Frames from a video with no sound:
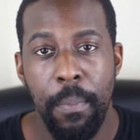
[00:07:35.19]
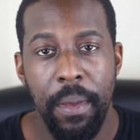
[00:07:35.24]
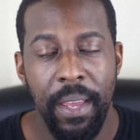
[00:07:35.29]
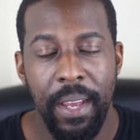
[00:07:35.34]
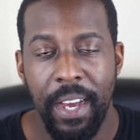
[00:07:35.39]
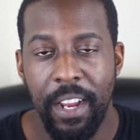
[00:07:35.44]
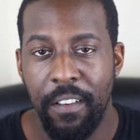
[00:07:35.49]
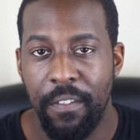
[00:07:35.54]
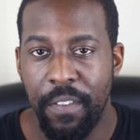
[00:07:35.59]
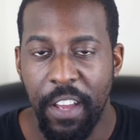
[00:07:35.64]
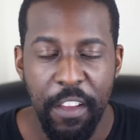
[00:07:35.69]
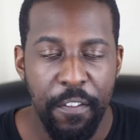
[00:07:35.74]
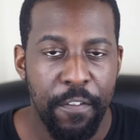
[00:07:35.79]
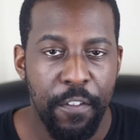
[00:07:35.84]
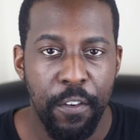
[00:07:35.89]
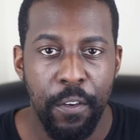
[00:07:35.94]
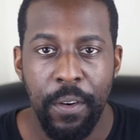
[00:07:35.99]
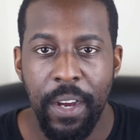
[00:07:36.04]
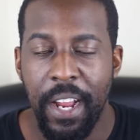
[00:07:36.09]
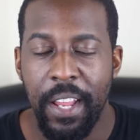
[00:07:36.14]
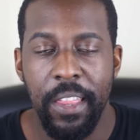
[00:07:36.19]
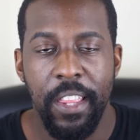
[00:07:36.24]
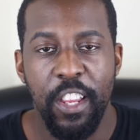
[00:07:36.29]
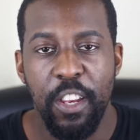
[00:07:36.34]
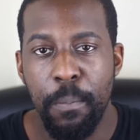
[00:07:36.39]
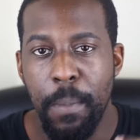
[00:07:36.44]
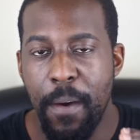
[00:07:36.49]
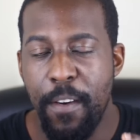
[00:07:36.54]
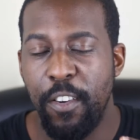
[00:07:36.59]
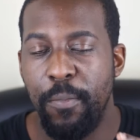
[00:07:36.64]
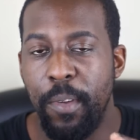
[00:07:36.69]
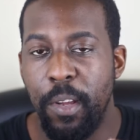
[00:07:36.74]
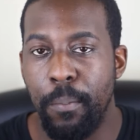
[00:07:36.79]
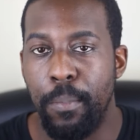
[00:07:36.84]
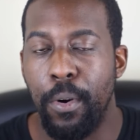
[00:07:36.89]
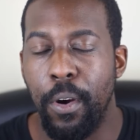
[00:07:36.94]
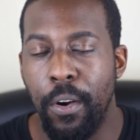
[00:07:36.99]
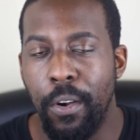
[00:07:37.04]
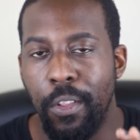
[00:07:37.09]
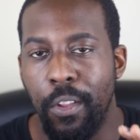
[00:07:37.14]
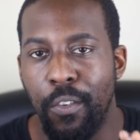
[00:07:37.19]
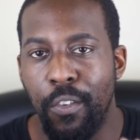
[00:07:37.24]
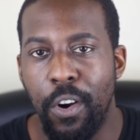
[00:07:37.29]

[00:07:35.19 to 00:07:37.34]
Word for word: being unfaithful and his marriage being put on the